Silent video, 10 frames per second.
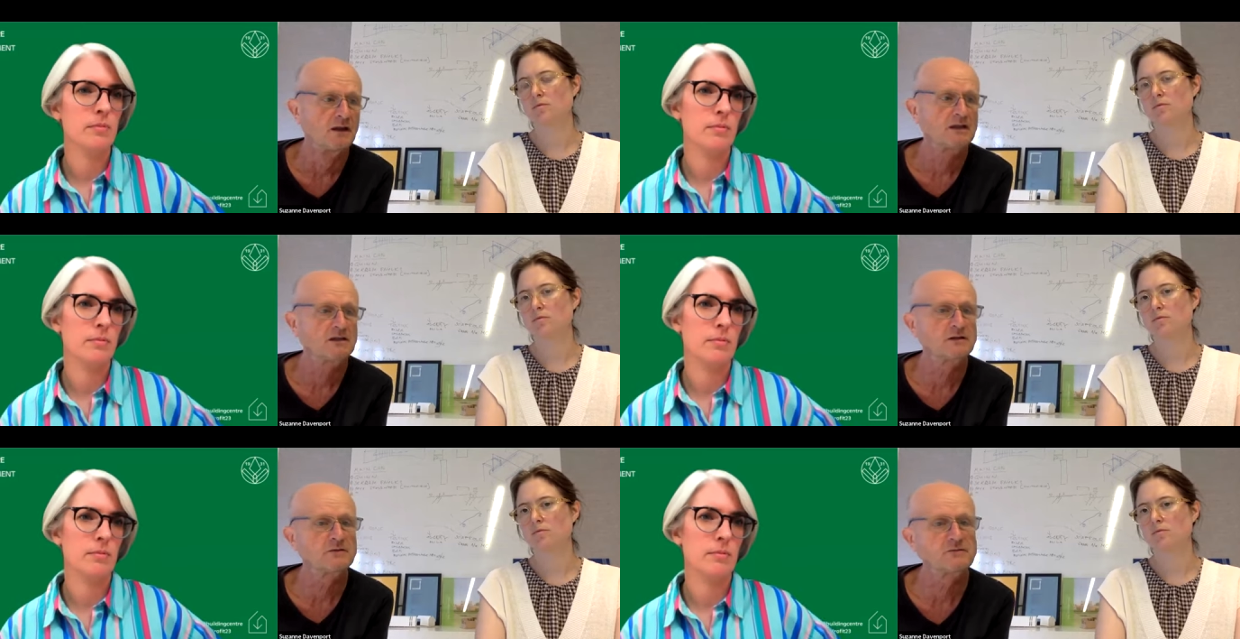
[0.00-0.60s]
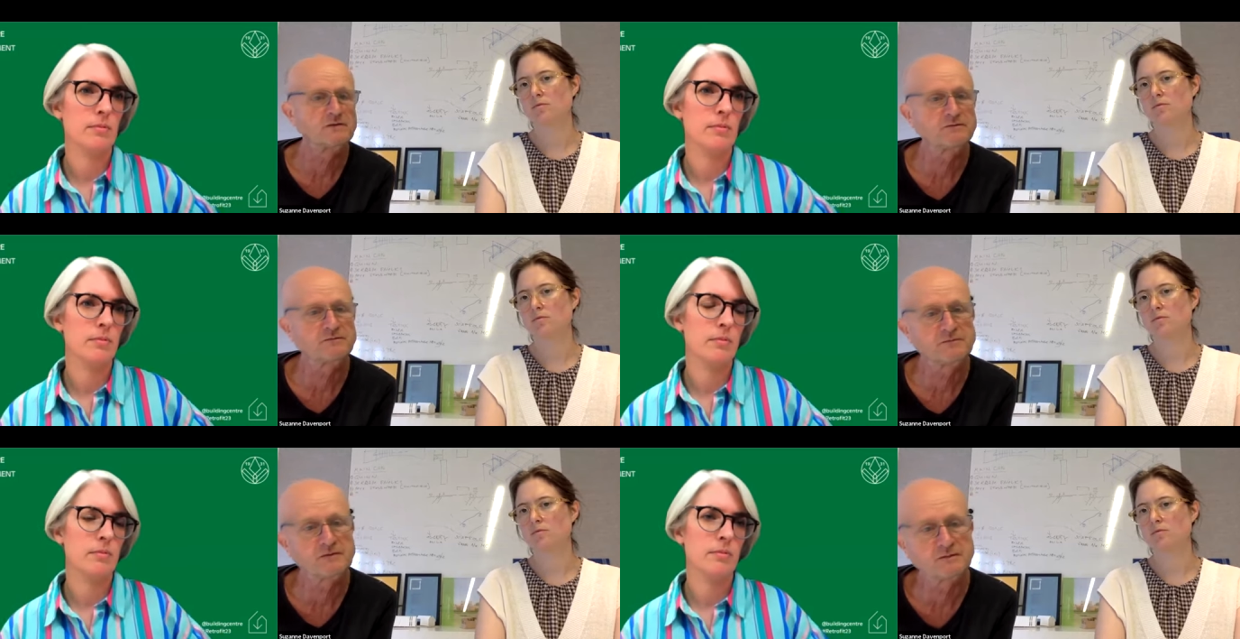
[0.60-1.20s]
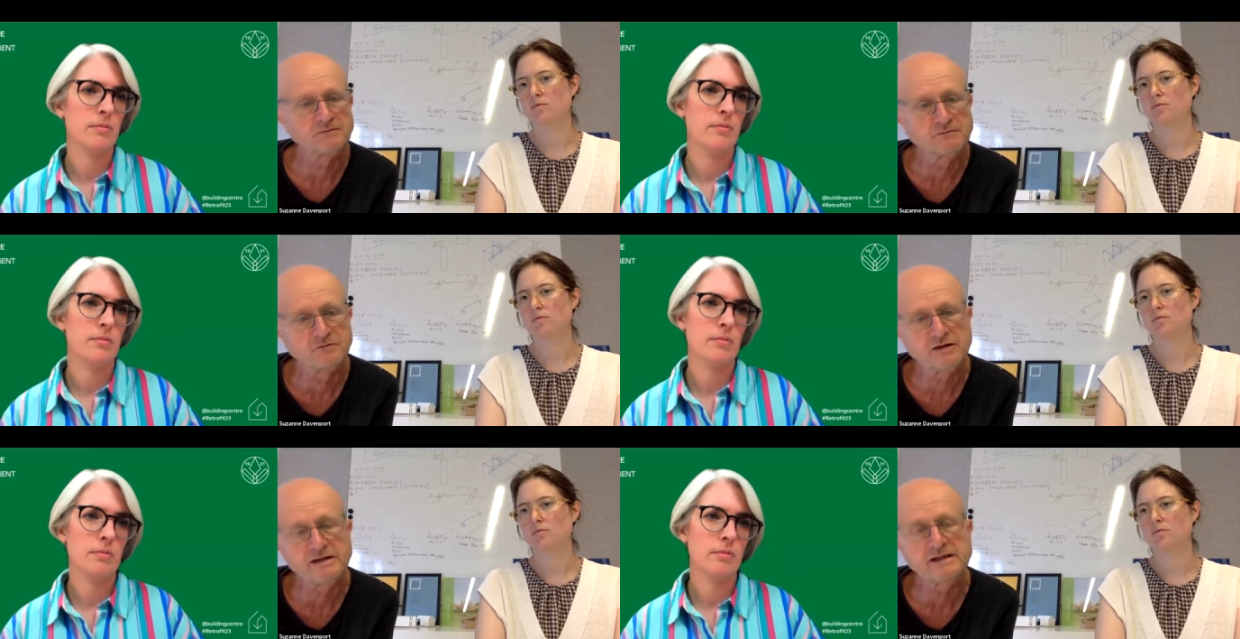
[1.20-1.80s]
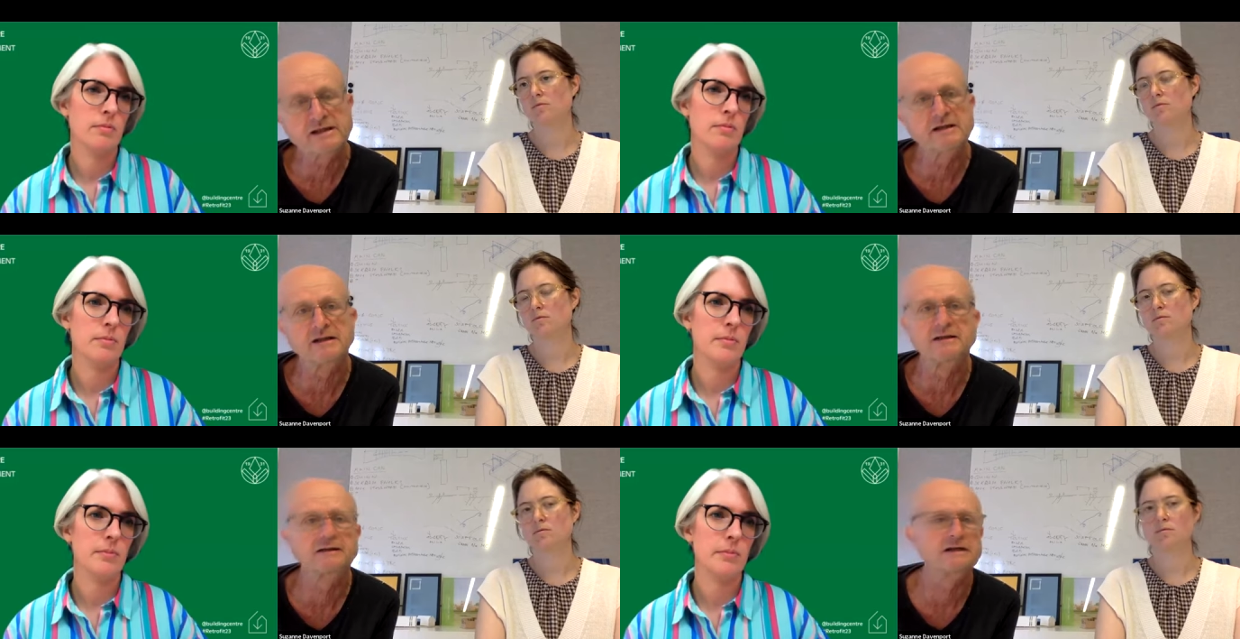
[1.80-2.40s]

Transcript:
Speaker 1: you know the, the the Green Deal and